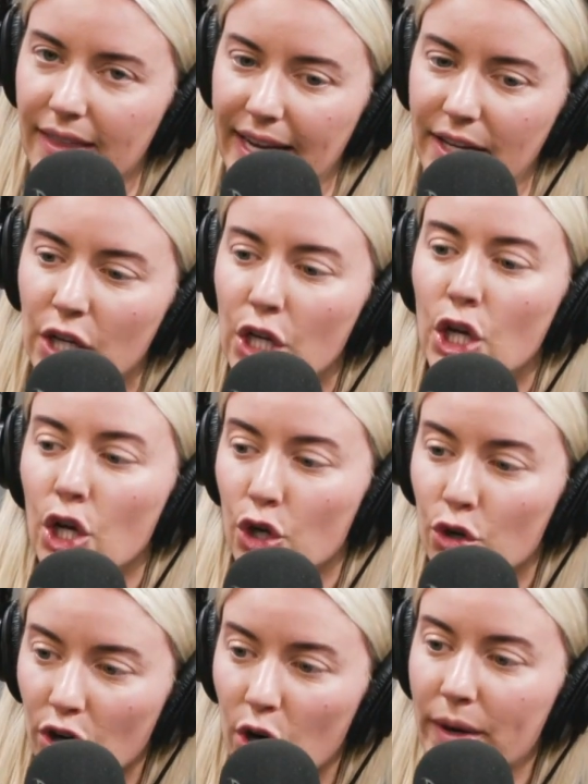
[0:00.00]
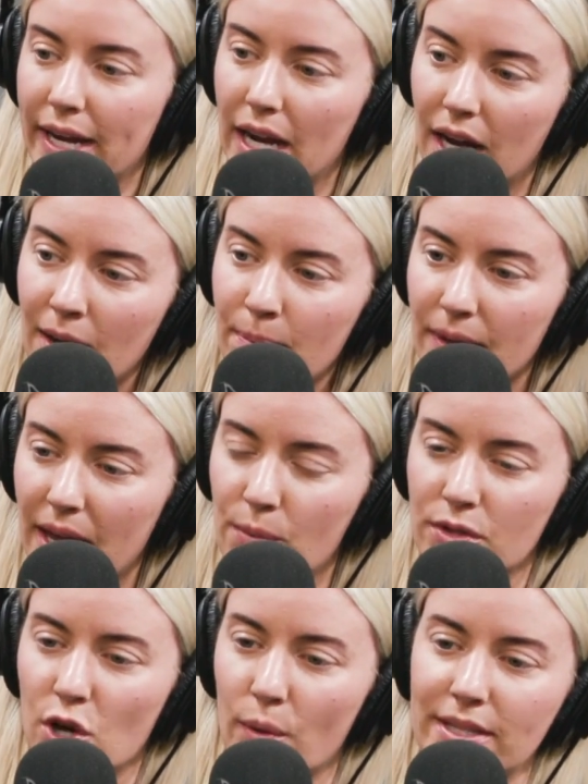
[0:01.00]
Like growing up,
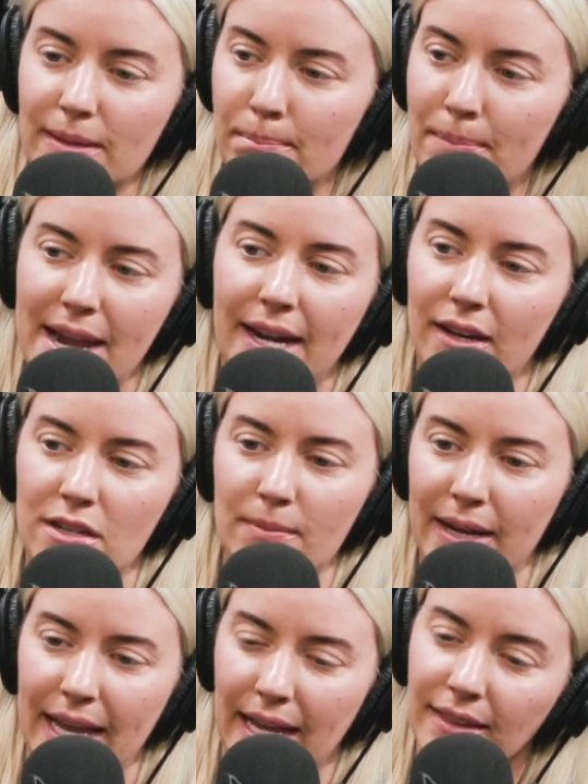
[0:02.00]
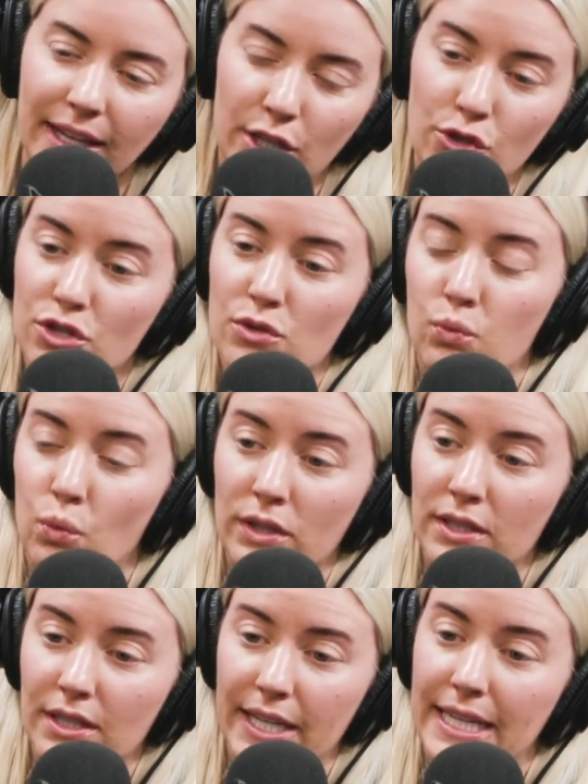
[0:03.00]
it was always embedded into my head. Like you just
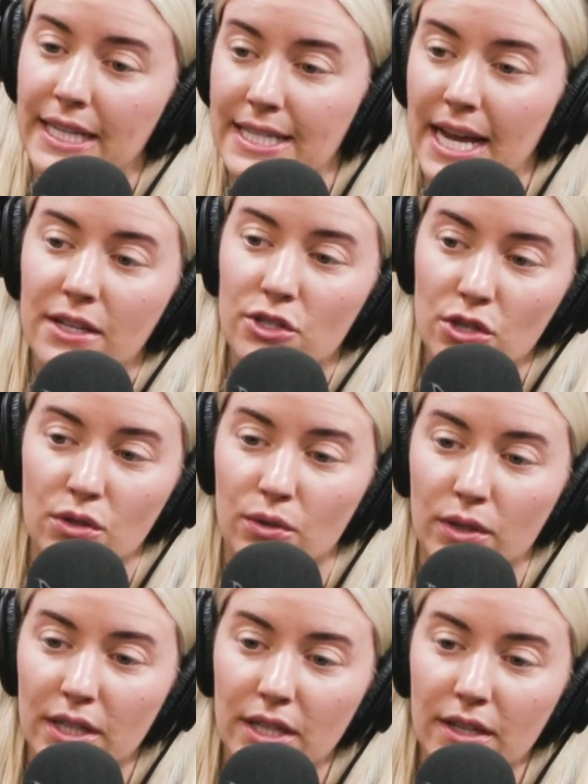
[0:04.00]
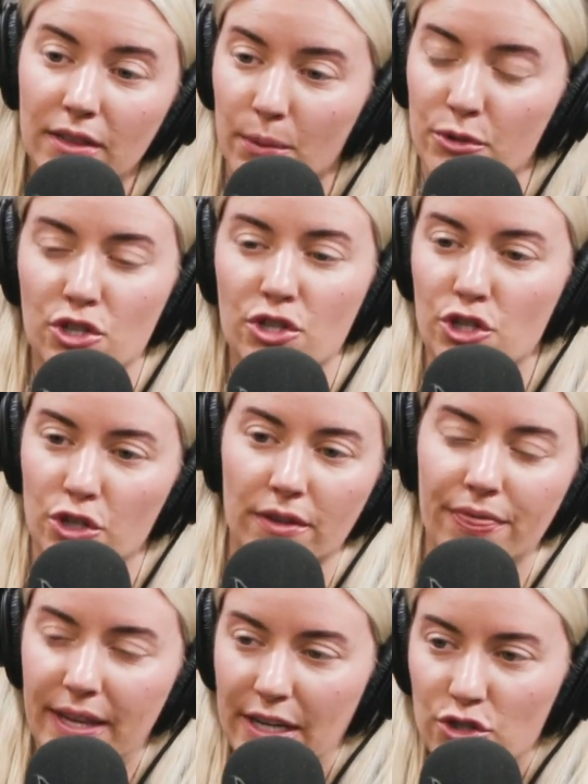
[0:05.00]
wouldn't get a tattoo. There was just
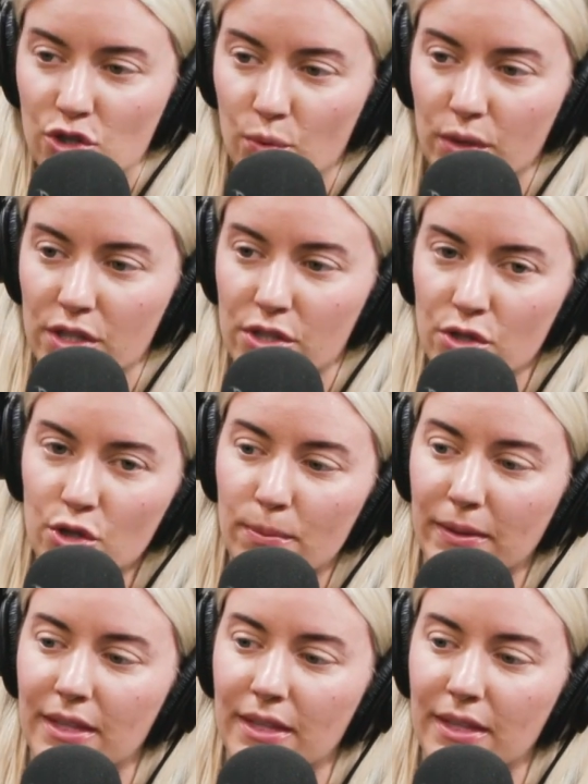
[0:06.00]
certain things you wouldn't do.